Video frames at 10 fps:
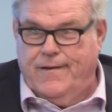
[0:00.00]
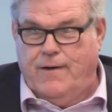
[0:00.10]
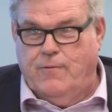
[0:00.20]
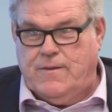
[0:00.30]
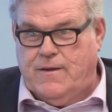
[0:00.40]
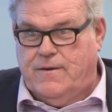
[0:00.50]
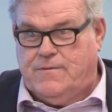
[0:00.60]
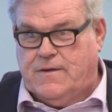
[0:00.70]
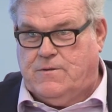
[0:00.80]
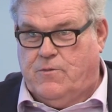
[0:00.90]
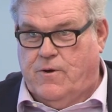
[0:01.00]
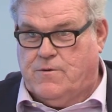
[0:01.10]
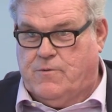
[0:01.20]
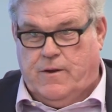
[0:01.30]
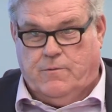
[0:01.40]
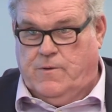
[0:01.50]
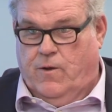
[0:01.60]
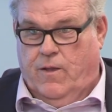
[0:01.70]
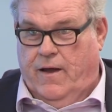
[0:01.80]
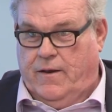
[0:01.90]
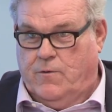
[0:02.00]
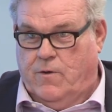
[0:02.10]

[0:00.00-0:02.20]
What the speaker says: And I went to 63rd Street. There was no line at